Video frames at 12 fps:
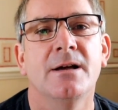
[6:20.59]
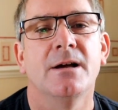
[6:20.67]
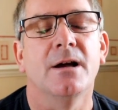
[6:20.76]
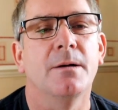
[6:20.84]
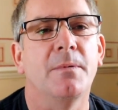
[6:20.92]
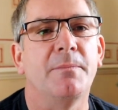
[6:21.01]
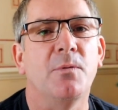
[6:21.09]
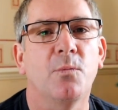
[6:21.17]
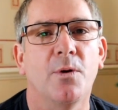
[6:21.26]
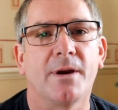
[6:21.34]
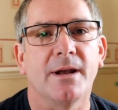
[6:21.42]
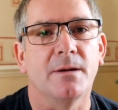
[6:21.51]
Um, I've been
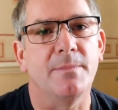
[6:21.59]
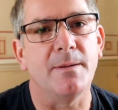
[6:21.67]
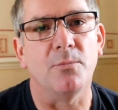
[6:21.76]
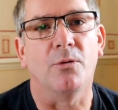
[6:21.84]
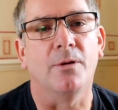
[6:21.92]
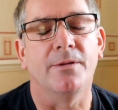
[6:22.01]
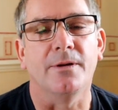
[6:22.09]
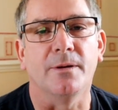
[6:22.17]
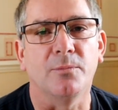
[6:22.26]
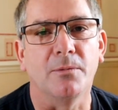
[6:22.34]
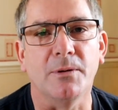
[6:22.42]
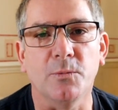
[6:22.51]
working a bit more than
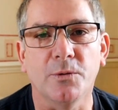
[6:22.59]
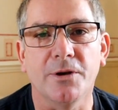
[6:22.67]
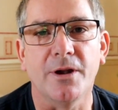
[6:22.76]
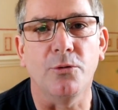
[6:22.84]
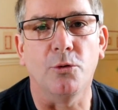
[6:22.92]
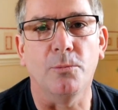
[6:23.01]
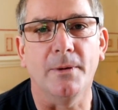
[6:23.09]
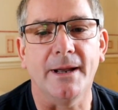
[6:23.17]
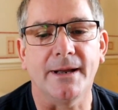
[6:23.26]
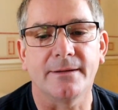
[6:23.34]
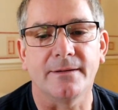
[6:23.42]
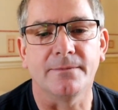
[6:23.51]
I probably would have done
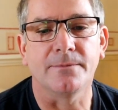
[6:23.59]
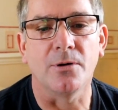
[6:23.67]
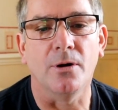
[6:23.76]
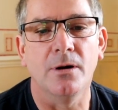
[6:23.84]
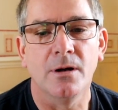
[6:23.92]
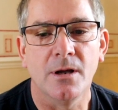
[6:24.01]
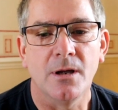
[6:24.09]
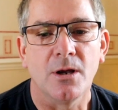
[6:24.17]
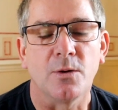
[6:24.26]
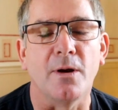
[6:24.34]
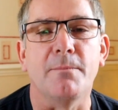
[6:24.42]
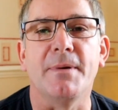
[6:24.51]
normally, because I've got
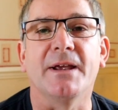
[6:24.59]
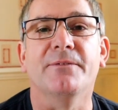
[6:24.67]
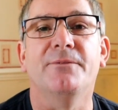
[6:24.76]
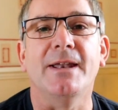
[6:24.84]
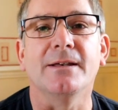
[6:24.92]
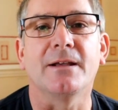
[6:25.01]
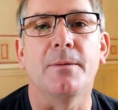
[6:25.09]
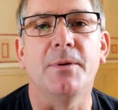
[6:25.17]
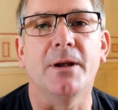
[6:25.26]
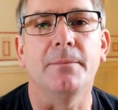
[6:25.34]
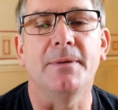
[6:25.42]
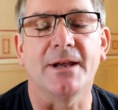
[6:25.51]
quite a big event
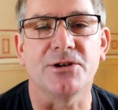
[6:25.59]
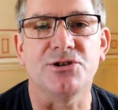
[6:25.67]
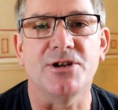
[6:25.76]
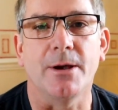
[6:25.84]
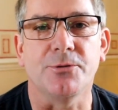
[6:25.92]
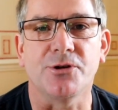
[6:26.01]
coming up next year,